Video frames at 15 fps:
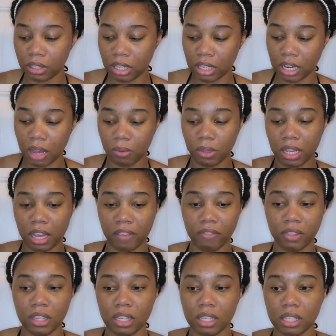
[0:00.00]
And now we got
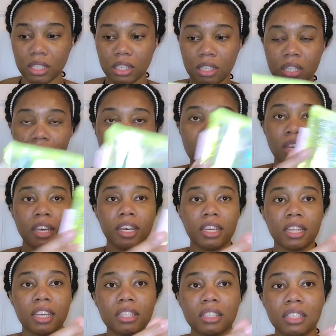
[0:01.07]
this,
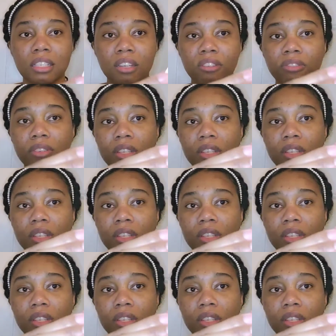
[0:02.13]
and it has a little